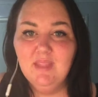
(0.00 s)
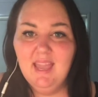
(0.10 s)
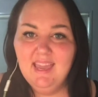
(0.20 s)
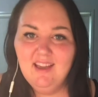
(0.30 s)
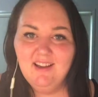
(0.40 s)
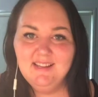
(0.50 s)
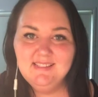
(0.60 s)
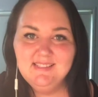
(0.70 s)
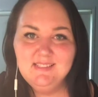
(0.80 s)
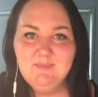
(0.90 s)
Hey
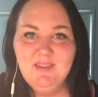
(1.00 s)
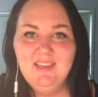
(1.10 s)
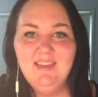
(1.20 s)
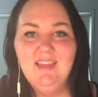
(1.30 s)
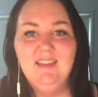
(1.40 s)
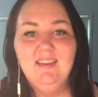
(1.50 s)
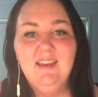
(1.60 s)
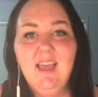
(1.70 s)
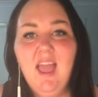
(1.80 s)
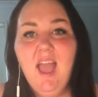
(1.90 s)
guys, it's me again.
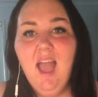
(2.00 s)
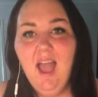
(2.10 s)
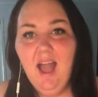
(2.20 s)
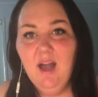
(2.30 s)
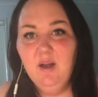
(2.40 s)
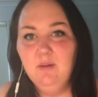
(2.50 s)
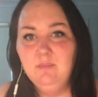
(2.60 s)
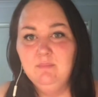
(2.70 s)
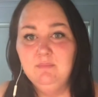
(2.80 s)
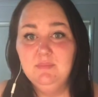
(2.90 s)
I
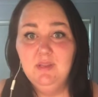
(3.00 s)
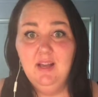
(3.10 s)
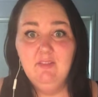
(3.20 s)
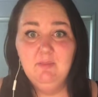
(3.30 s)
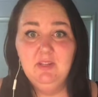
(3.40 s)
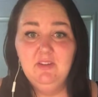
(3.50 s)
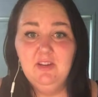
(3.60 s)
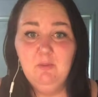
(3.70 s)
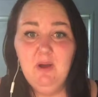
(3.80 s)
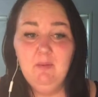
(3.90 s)
haven't been on
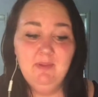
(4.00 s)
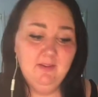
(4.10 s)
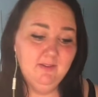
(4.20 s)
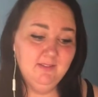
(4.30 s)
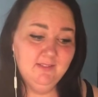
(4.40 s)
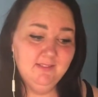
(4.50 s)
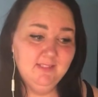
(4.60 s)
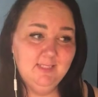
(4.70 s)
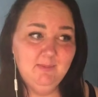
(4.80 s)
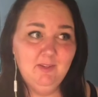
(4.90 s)
in a while because,
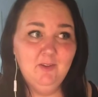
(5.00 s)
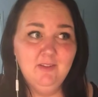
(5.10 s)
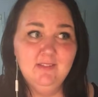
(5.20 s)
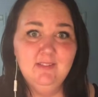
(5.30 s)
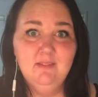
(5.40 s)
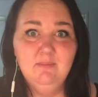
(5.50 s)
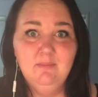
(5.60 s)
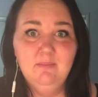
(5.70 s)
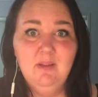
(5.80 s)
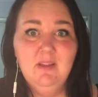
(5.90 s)
to be honest,
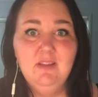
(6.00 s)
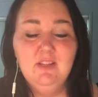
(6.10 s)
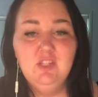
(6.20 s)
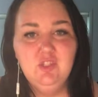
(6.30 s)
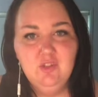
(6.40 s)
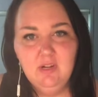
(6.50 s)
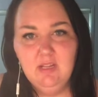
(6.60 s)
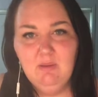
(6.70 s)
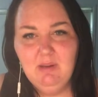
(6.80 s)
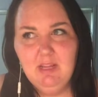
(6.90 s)
I'm
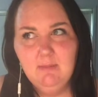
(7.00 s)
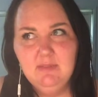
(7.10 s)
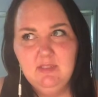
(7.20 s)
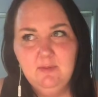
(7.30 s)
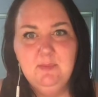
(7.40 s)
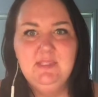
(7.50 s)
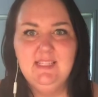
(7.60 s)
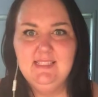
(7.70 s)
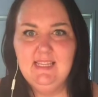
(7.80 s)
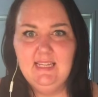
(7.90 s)
struggling when it comes to
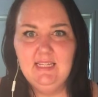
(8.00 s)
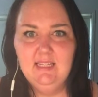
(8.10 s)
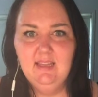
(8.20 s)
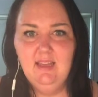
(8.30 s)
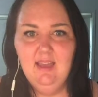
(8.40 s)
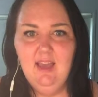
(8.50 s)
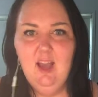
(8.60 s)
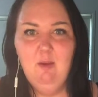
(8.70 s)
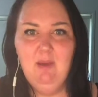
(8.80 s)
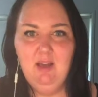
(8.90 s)
obsessing
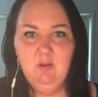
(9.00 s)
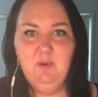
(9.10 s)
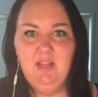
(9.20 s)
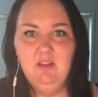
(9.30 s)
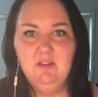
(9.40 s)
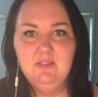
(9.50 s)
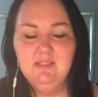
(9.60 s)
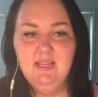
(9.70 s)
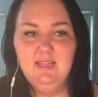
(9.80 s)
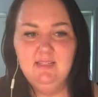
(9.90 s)
about weight loss,
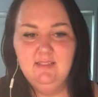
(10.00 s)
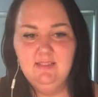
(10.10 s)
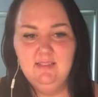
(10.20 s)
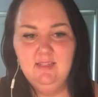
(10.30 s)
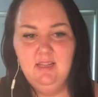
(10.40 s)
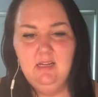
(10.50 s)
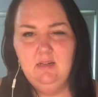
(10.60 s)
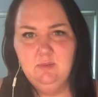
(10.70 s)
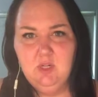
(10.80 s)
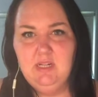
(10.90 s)
and
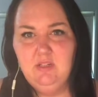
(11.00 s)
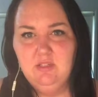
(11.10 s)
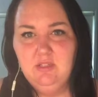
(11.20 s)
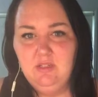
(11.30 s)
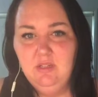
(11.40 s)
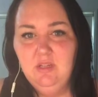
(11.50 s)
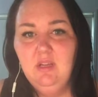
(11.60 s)
I'm trying not to,